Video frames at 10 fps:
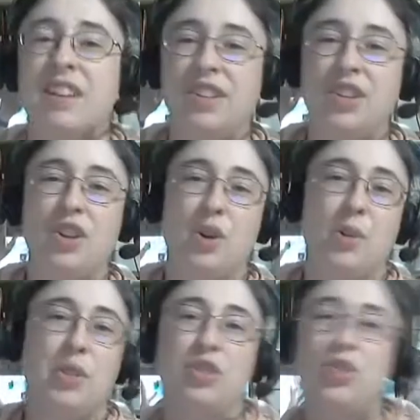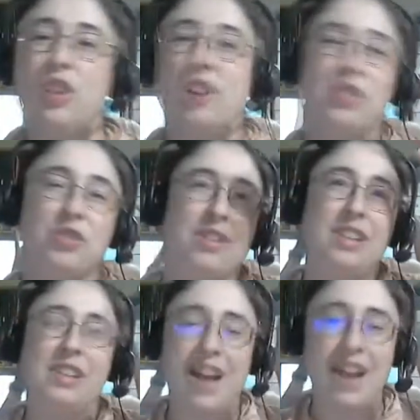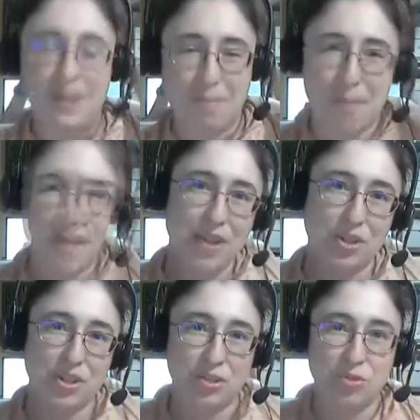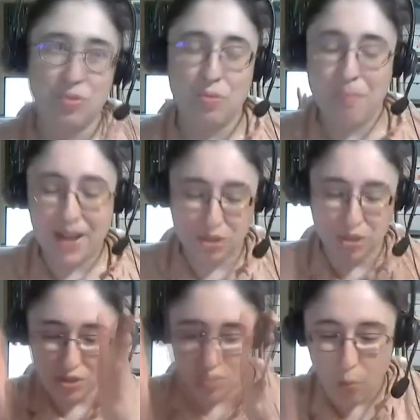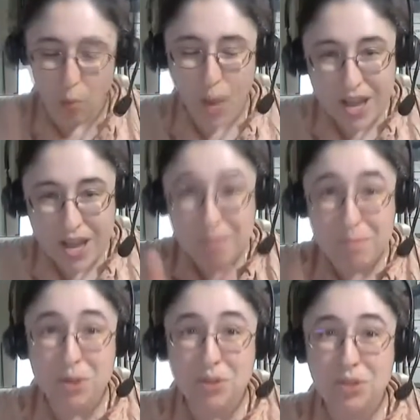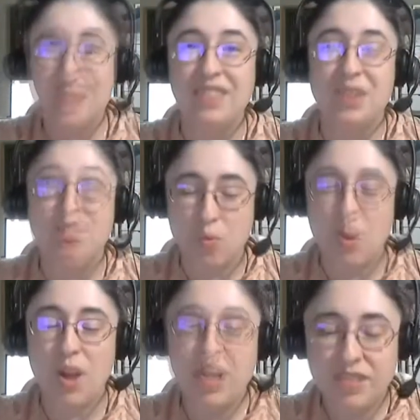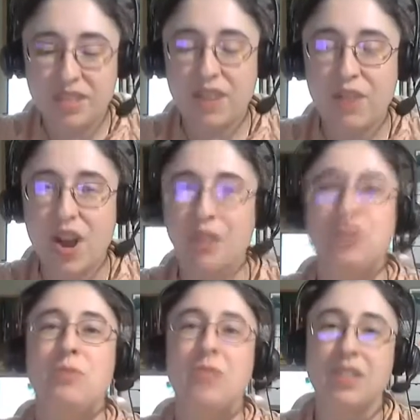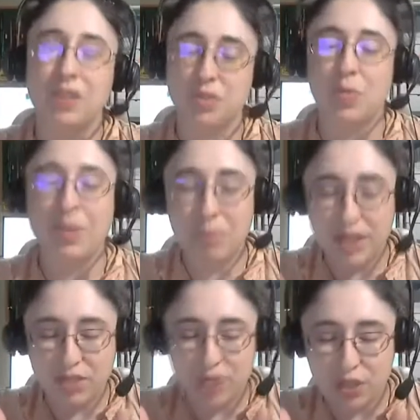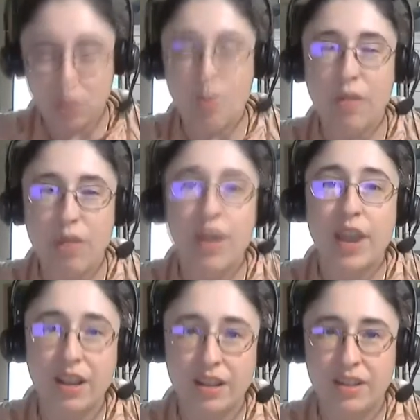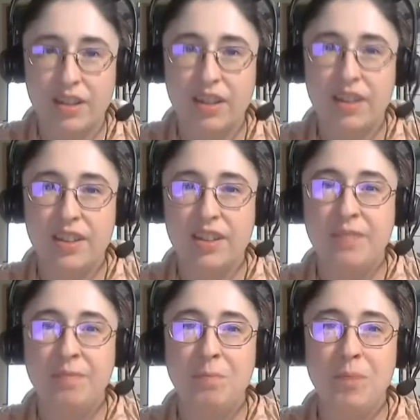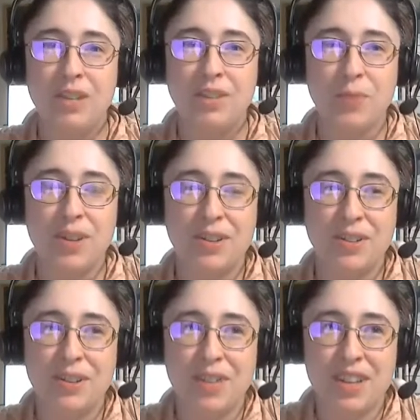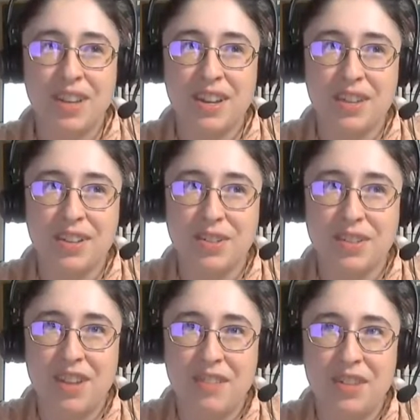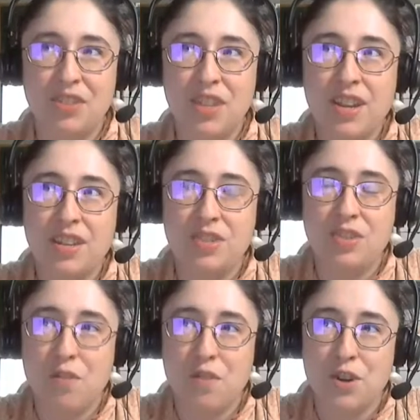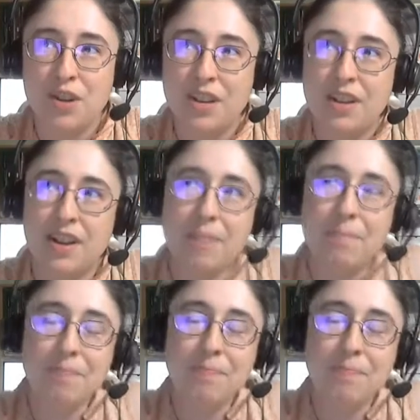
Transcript: you know, the stars are all aligned matches to match this one person in this one set of costumes in this one place for this one thing. Because we all know that characters never change over time.